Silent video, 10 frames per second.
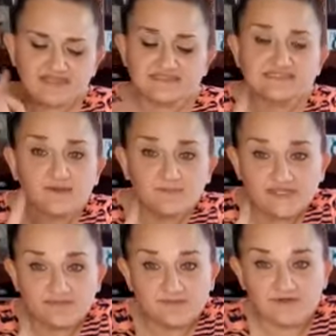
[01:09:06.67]
Some
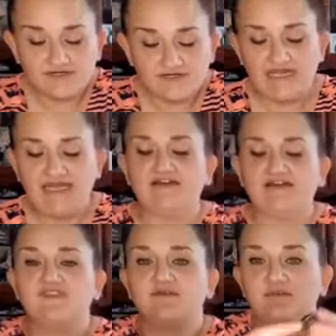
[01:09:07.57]
people
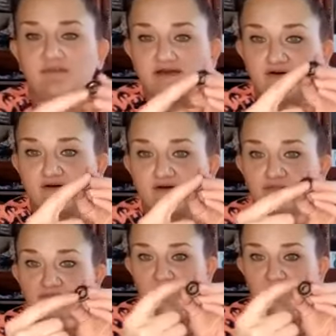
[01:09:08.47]
have the metal